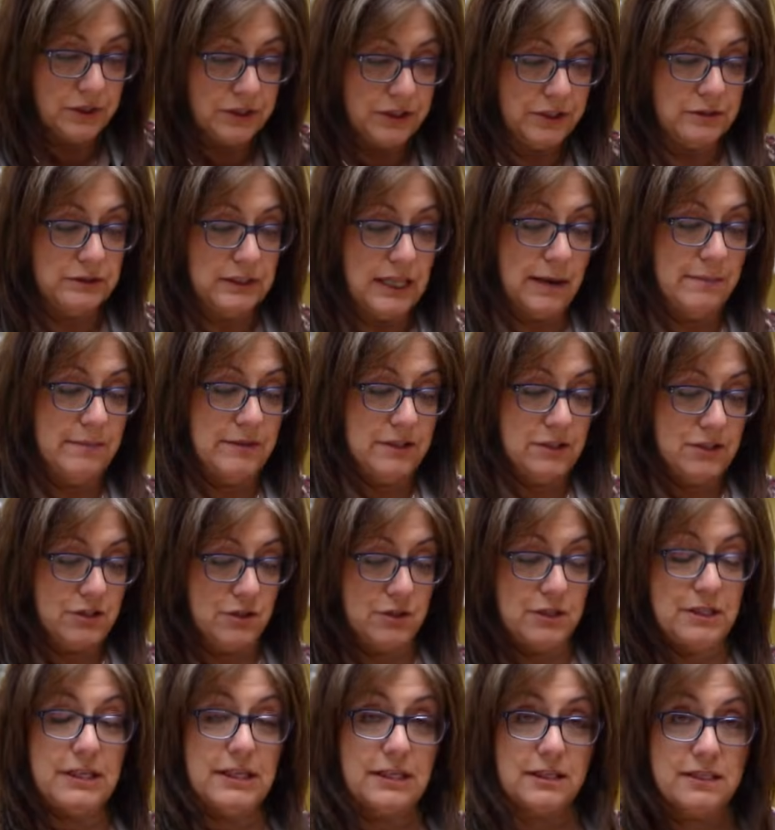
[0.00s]
your lemons so
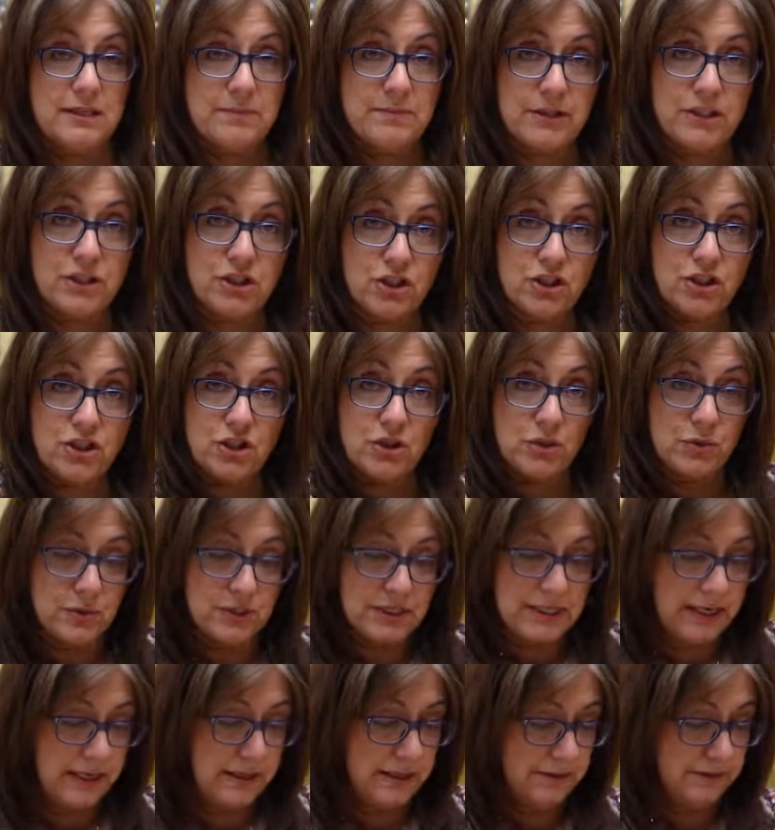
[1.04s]
you can get as much
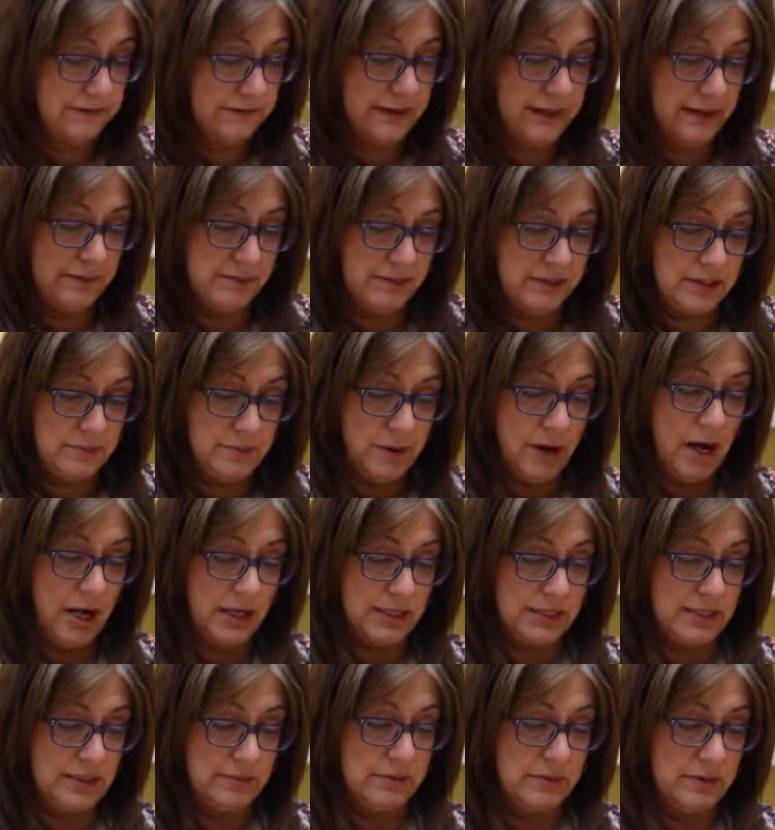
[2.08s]
juice out of them as
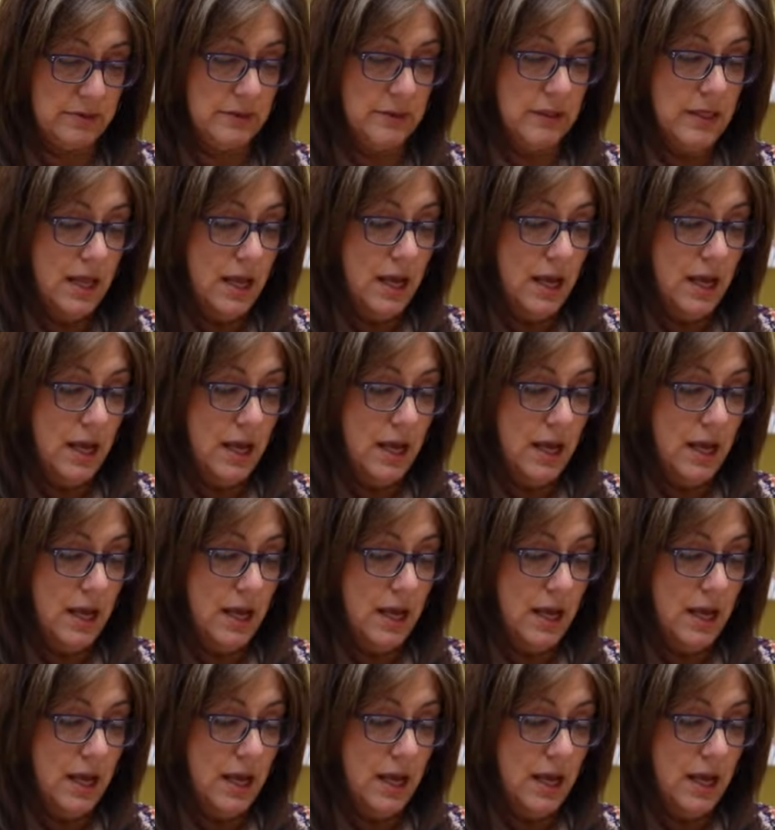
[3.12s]
possible.